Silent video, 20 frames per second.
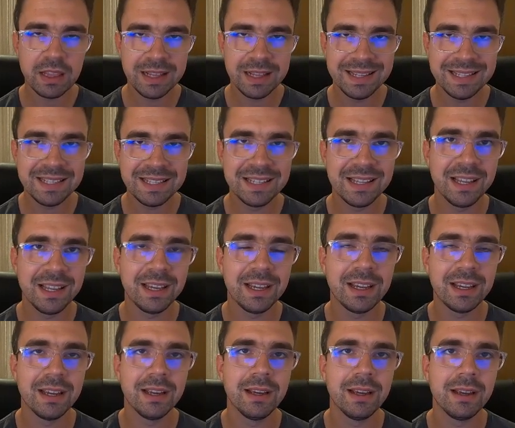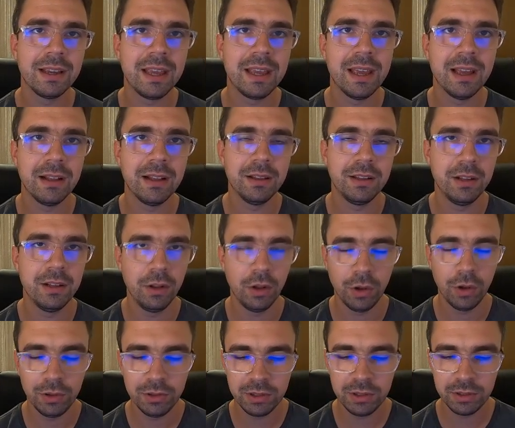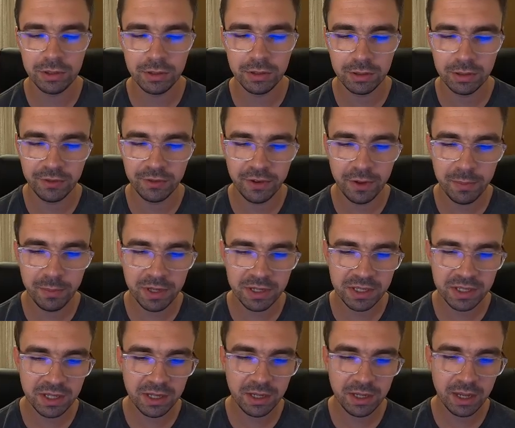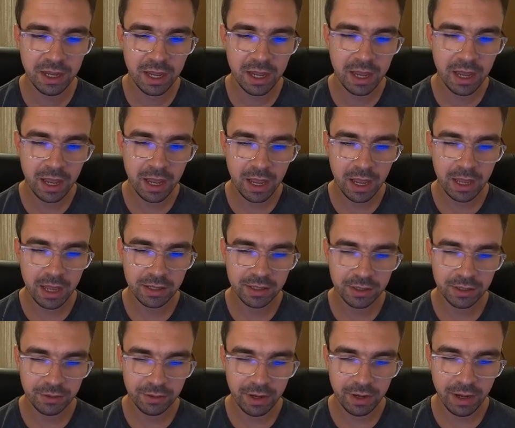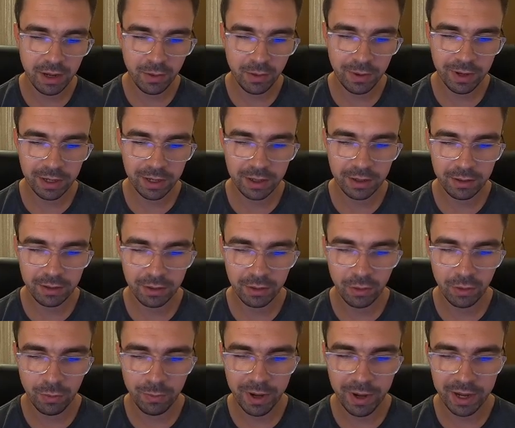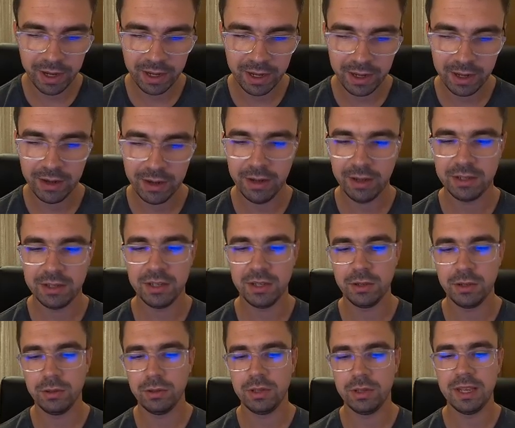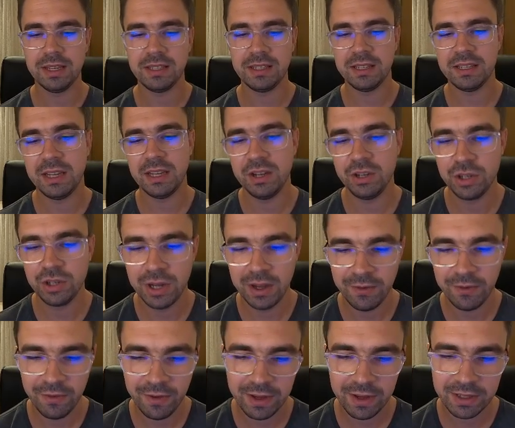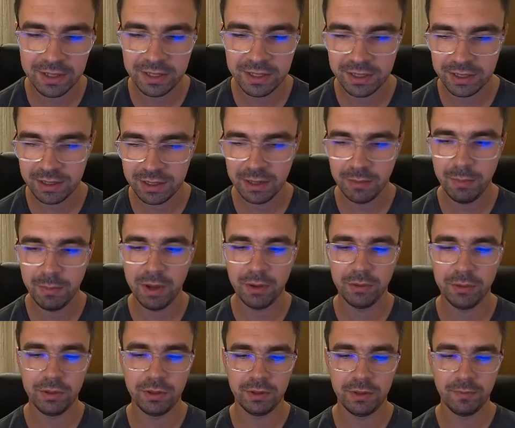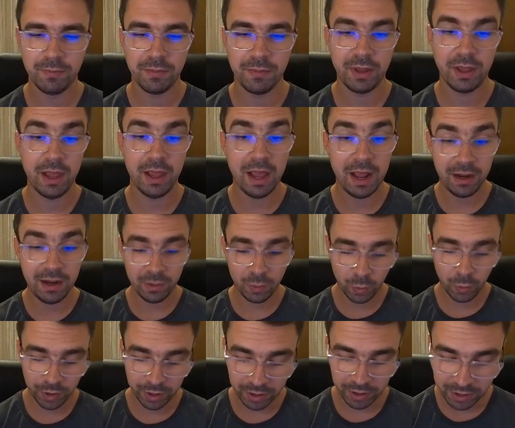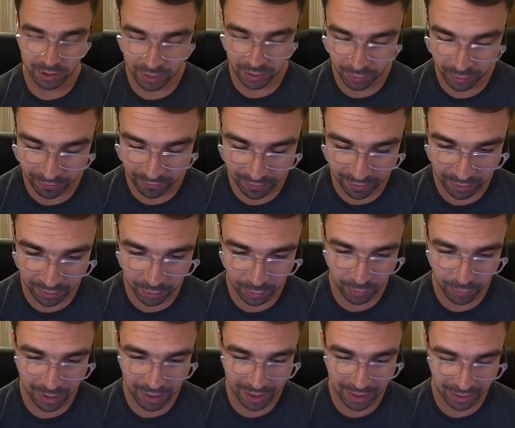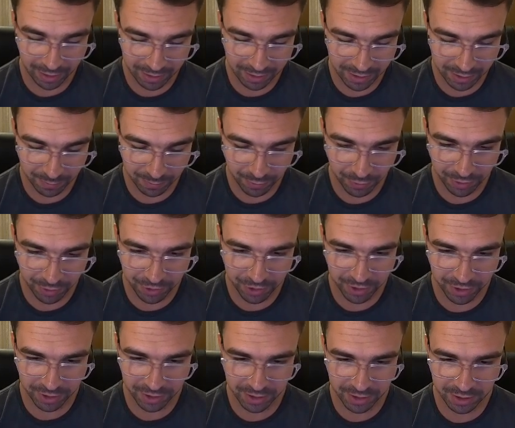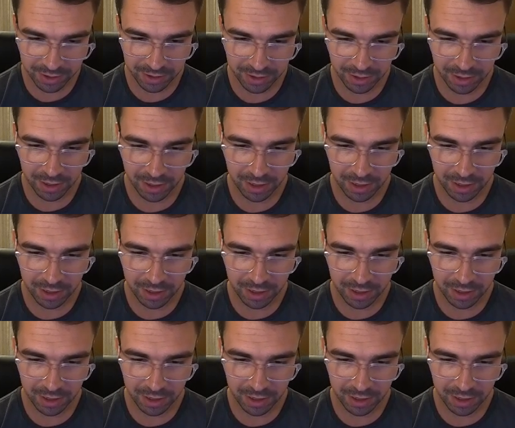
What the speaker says: This is like KLD load on the FreeBSD. So now I can go back and execute SSHFS and mount. And it worked. So if I do ls projects,